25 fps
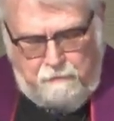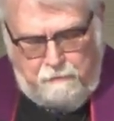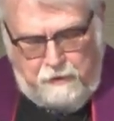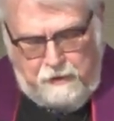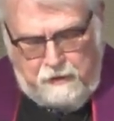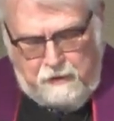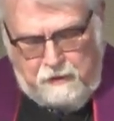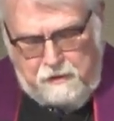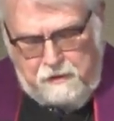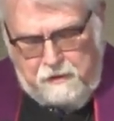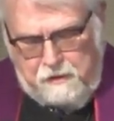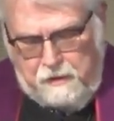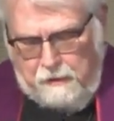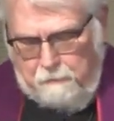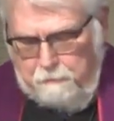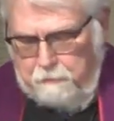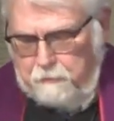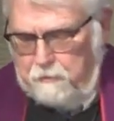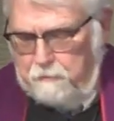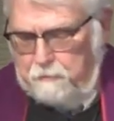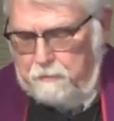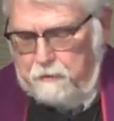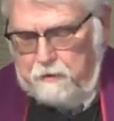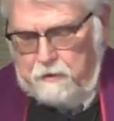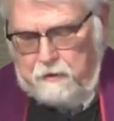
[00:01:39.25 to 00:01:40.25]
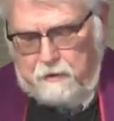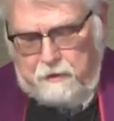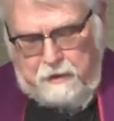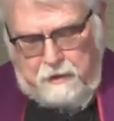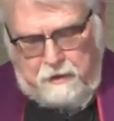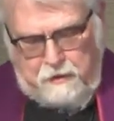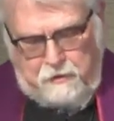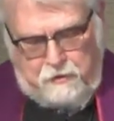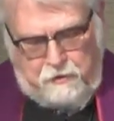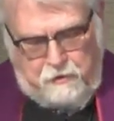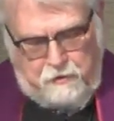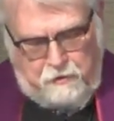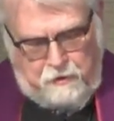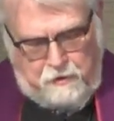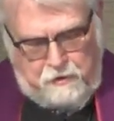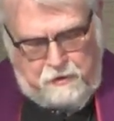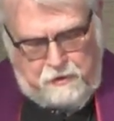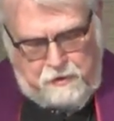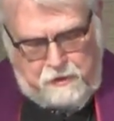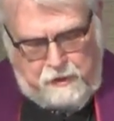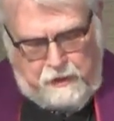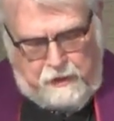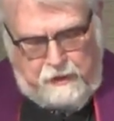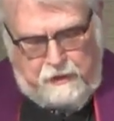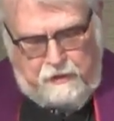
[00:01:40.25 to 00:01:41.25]
be acceptable in your
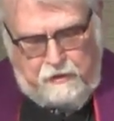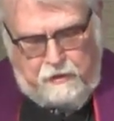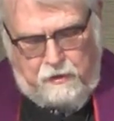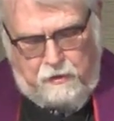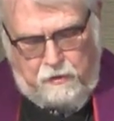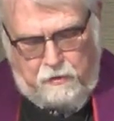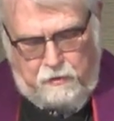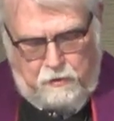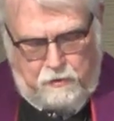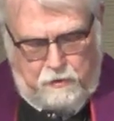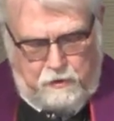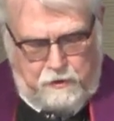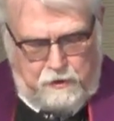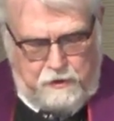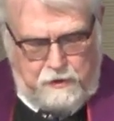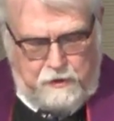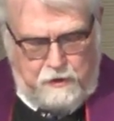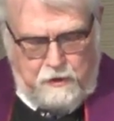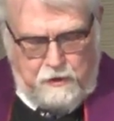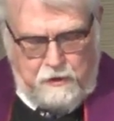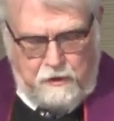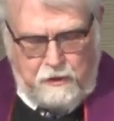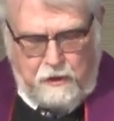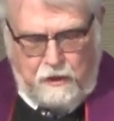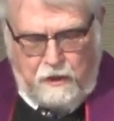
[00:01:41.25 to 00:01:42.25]
sight, O Lord,